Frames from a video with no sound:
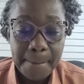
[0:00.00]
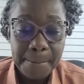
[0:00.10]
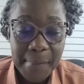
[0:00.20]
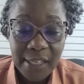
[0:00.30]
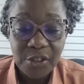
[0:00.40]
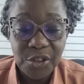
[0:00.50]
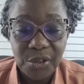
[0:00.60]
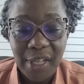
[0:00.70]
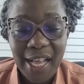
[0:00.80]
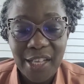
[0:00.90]

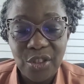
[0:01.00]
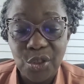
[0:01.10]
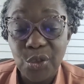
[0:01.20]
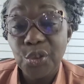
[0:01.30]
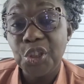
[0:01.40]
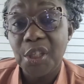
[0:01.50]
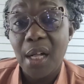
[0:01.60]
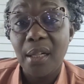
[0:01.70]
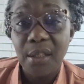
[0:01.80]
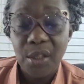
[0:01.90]
mental, and
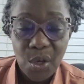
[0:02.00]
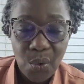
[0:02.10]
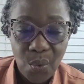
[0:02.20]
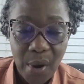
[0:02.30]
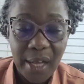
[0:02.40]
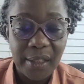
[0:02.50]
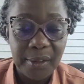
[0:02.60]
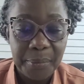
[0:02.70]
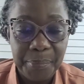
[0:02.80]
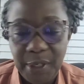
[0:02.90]
social
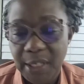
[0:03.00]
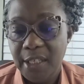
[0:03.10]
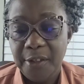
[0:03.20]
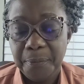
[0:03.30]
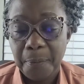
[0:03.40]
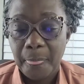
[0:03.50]
well-being,